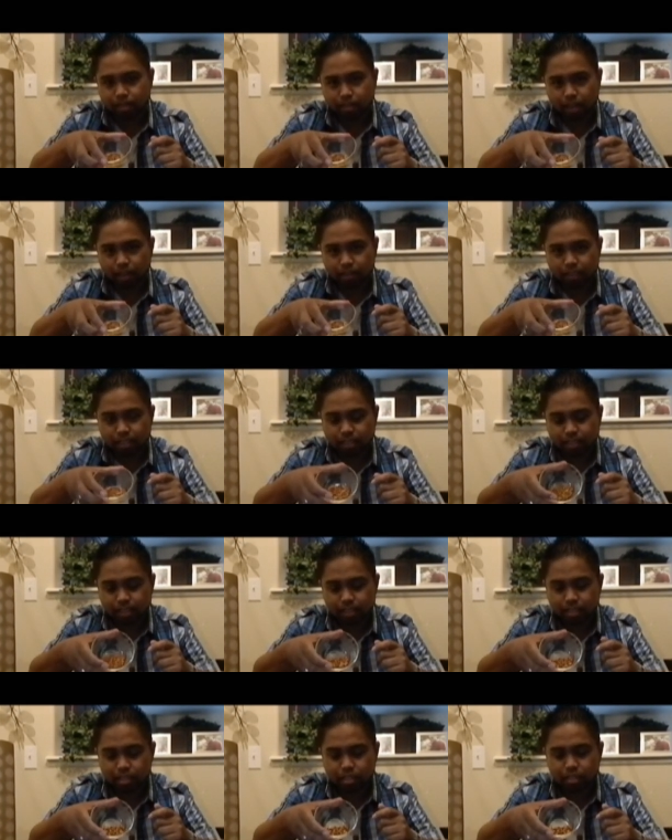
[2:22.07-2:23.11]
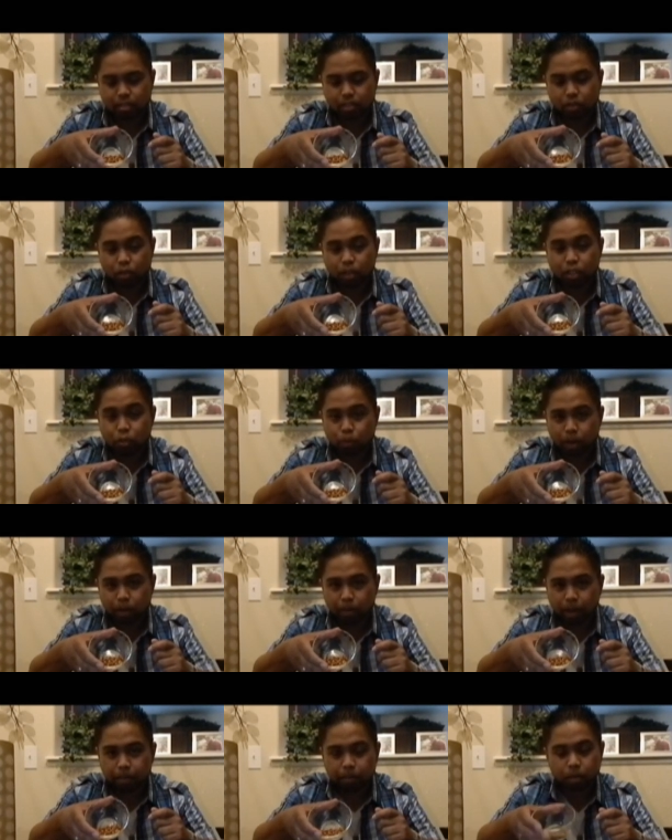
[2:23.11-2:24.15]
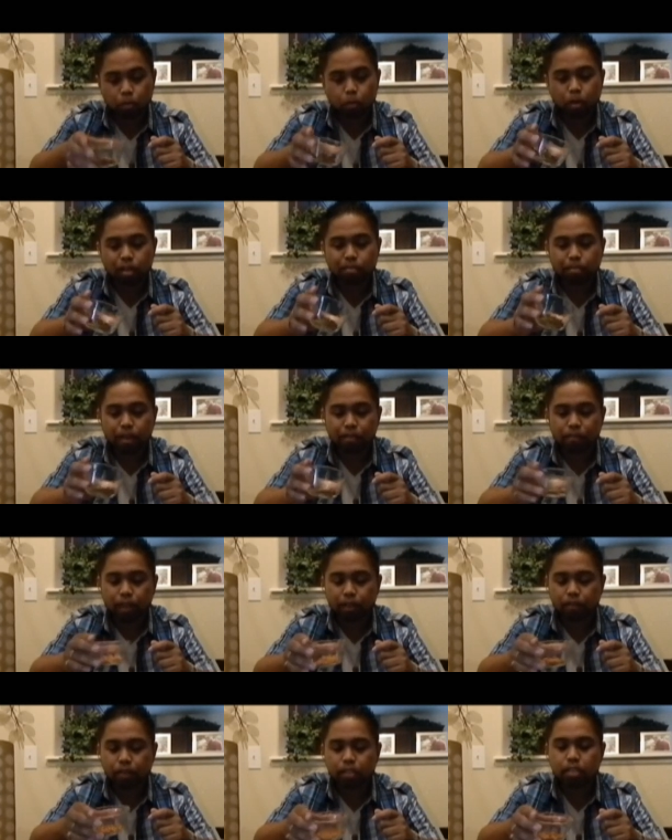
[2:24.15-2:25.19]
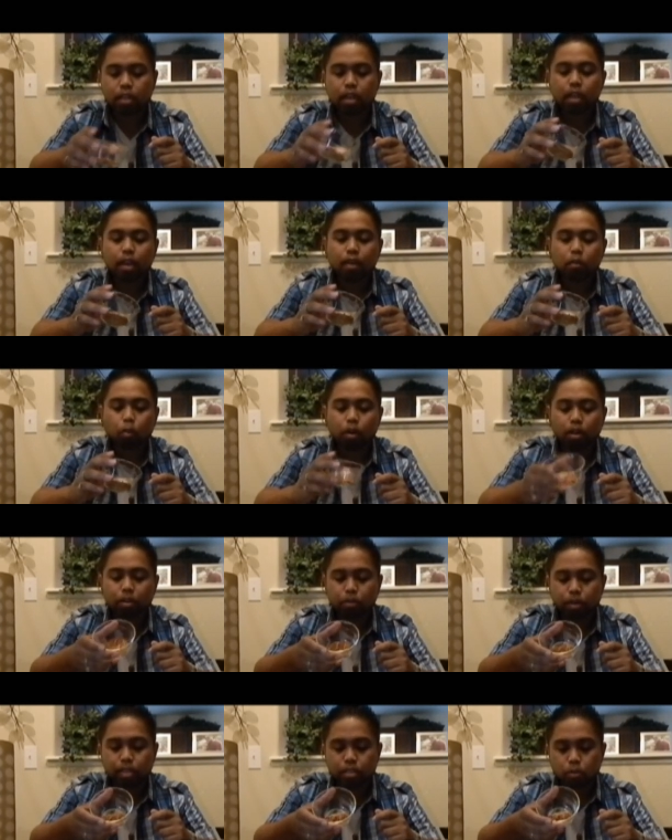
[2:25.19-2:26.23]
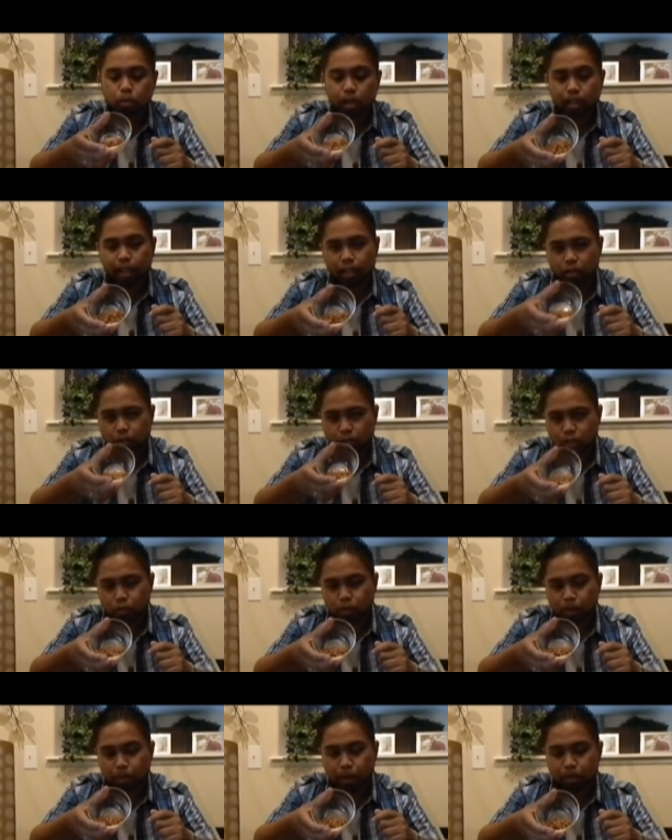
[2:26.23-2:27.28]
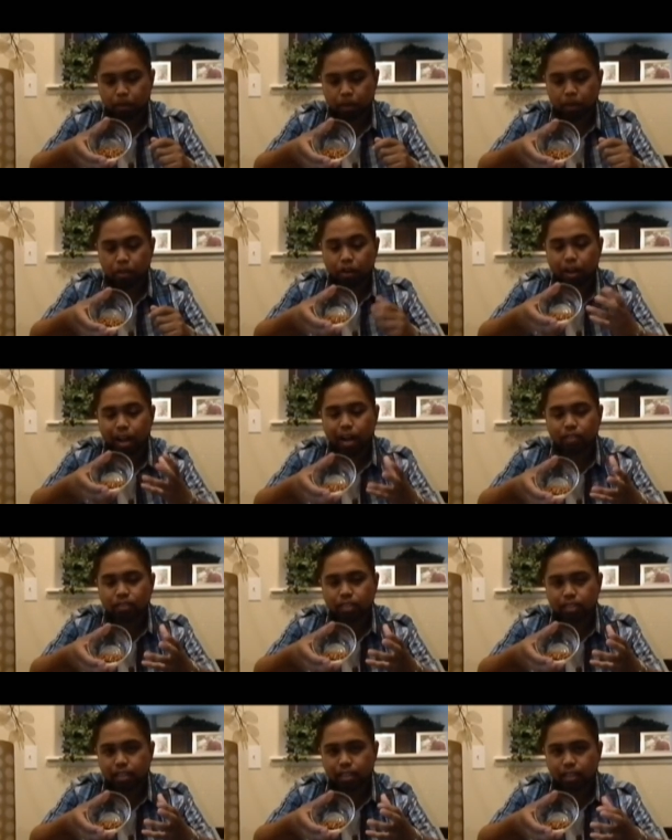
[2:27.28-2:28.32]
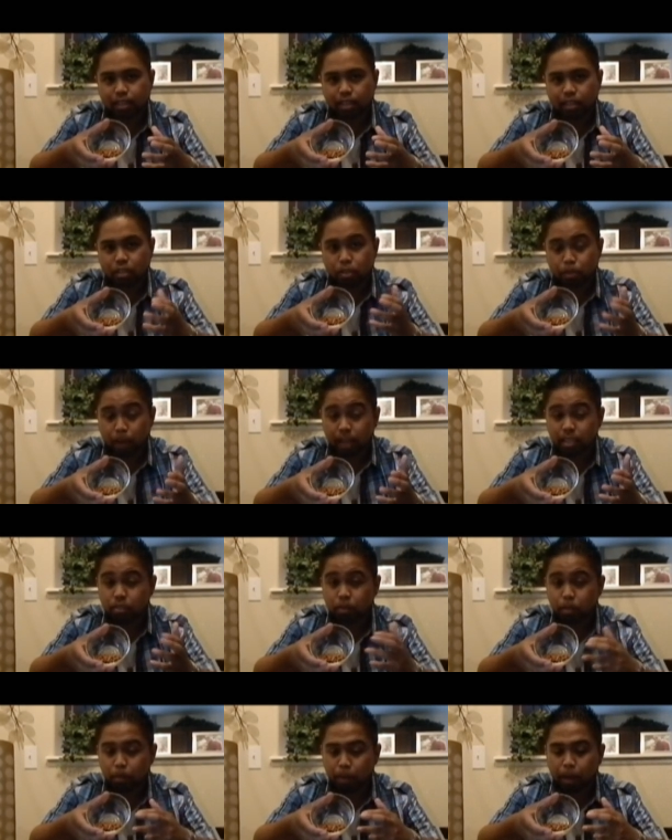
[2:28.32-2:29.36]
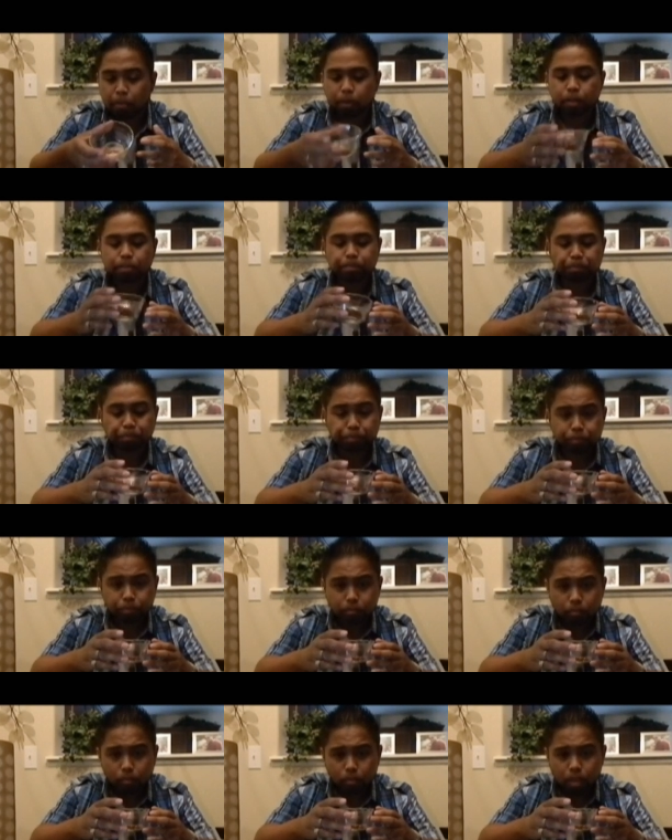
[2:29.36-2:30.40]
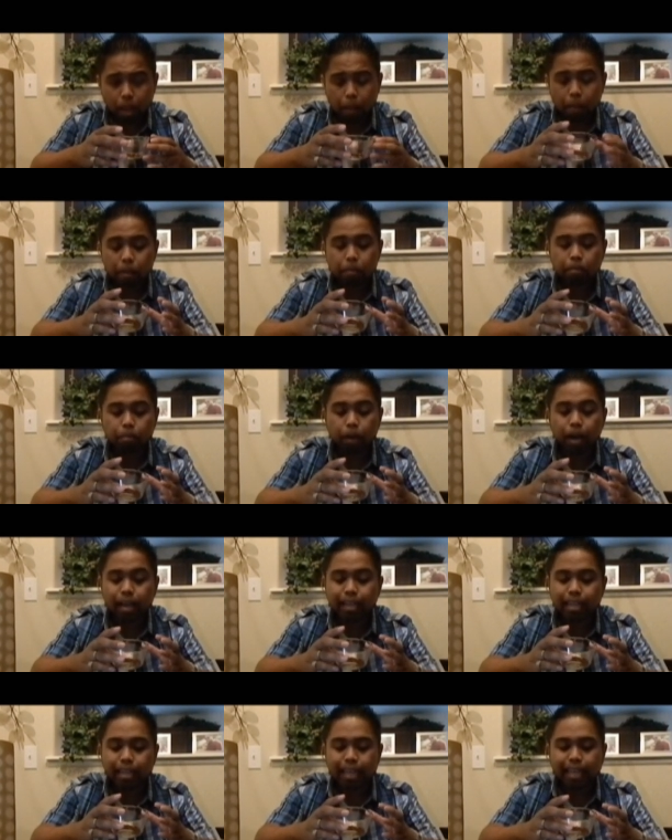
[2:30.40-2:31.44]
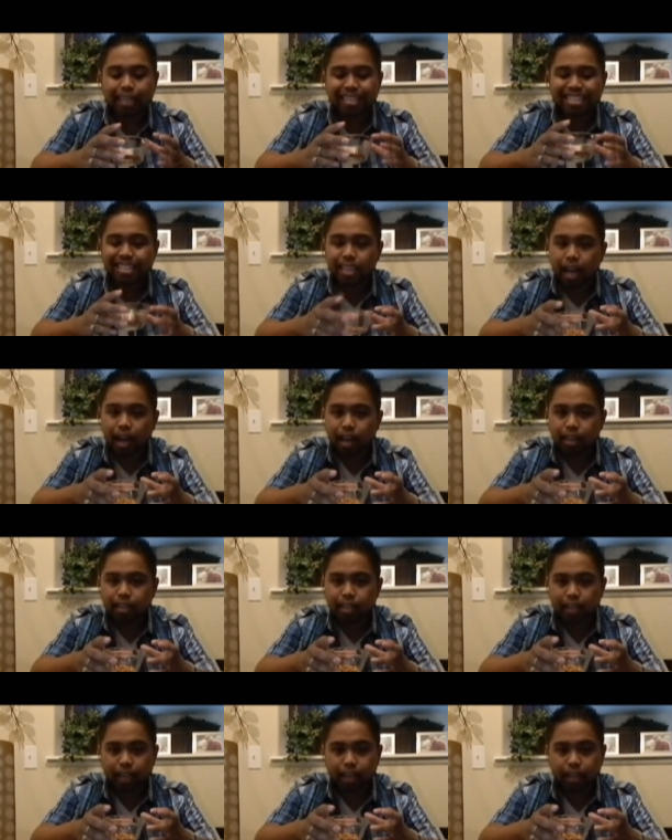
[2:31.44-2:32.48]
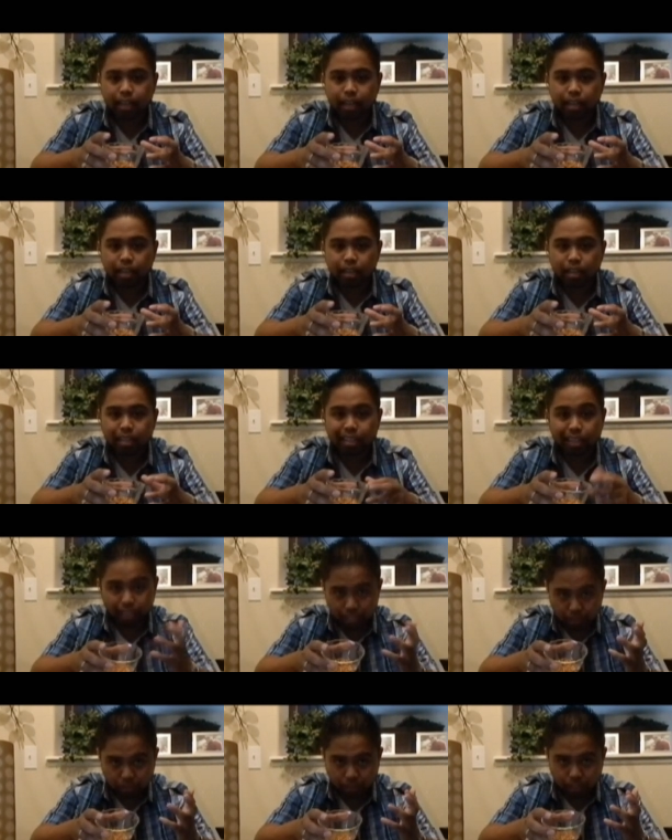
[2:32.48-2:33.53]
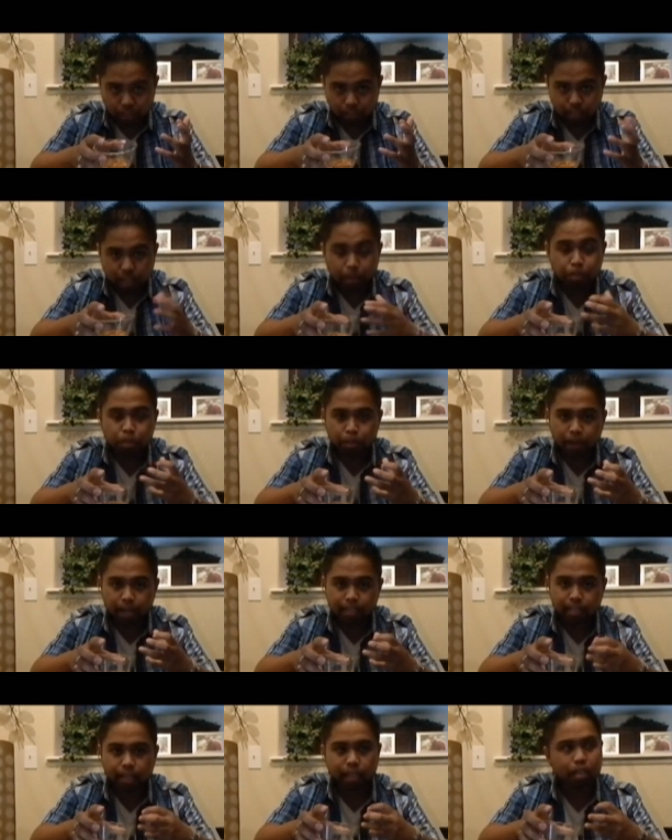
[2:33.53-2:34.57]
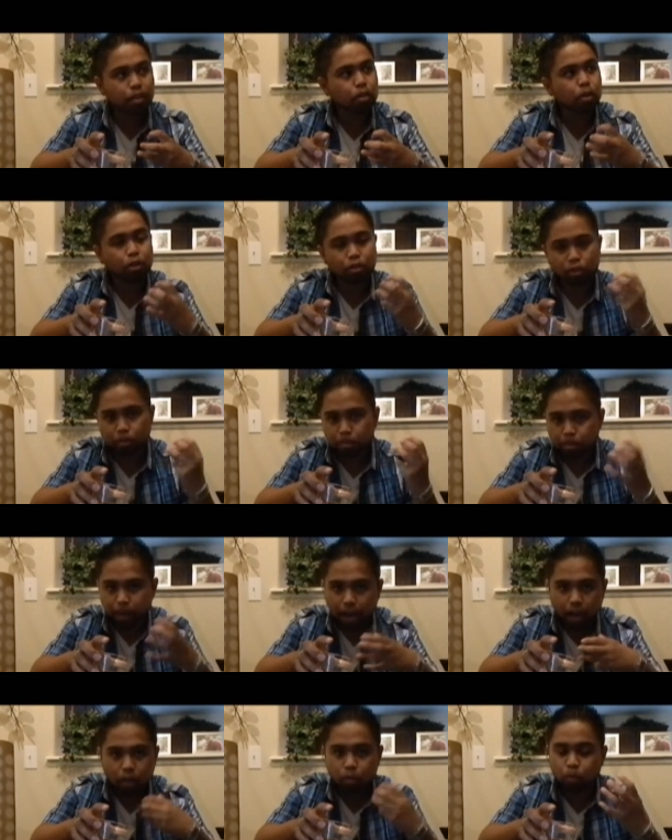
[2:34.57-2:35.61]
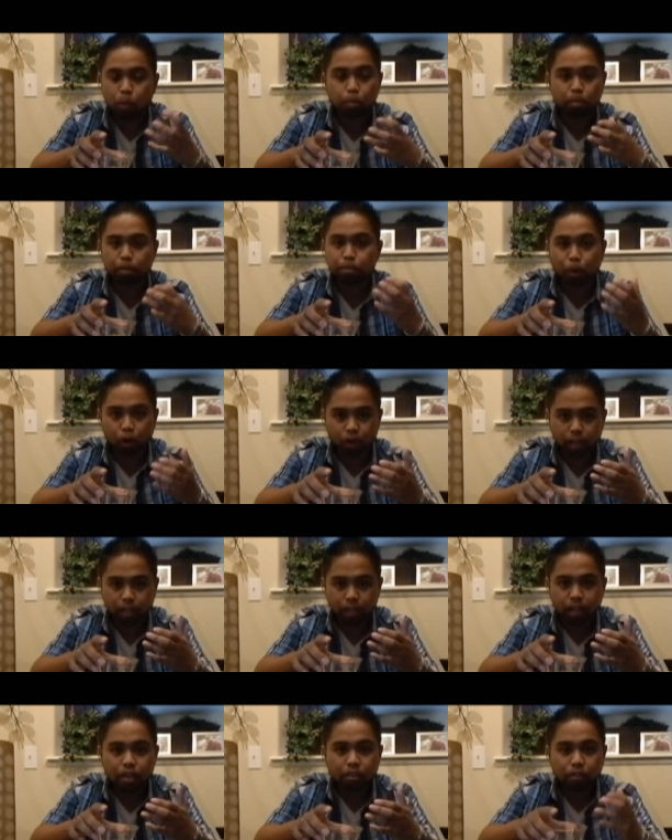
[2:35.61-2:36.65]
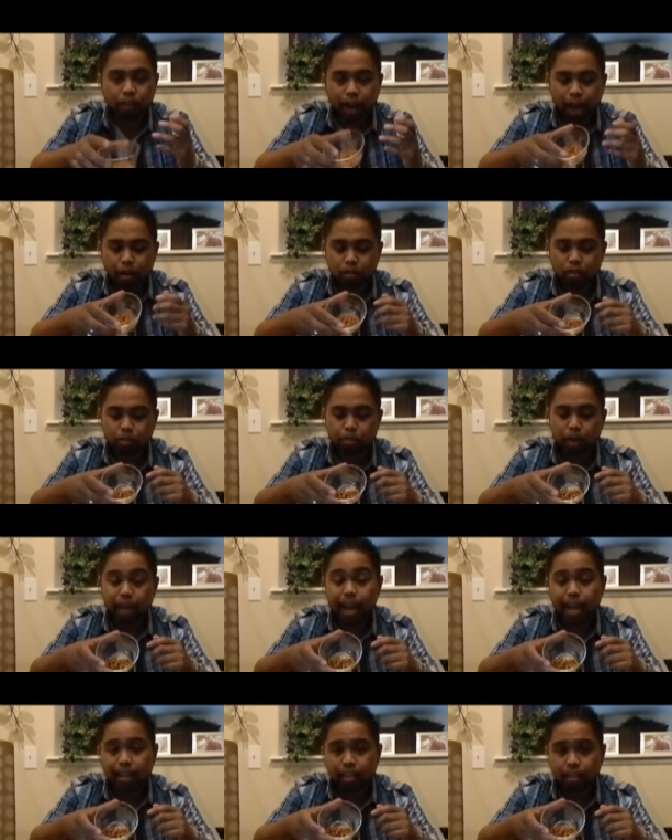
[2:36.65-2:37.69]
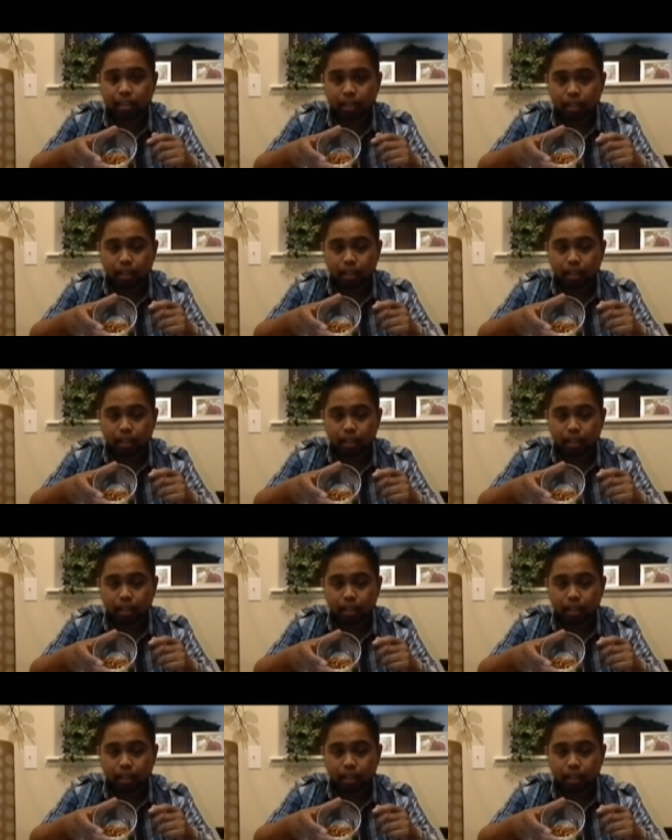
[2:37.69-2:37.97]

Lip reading: obviously this is crushed red pepper, one of my favorites. One of the reasons why I like crushed red pepper, you're obviously going to get the spice from the pepper, but it's not a lingering type of spice. Like your mouth won't be burning for hours by adding